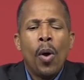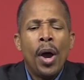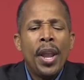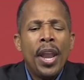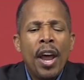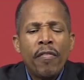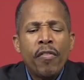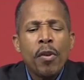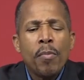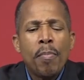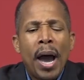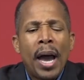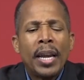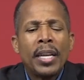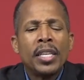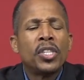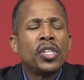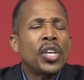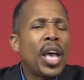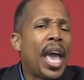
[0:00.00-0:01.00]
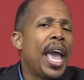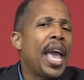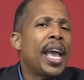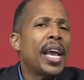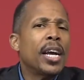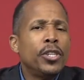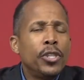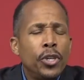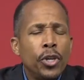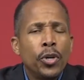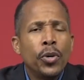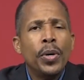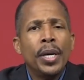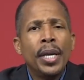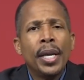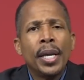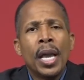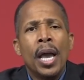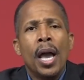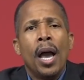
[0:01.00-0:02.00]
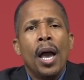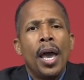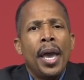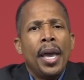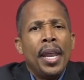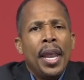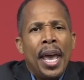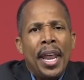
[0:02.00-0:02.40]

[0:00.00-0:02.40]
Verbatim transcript: what everybody's saying and doing and,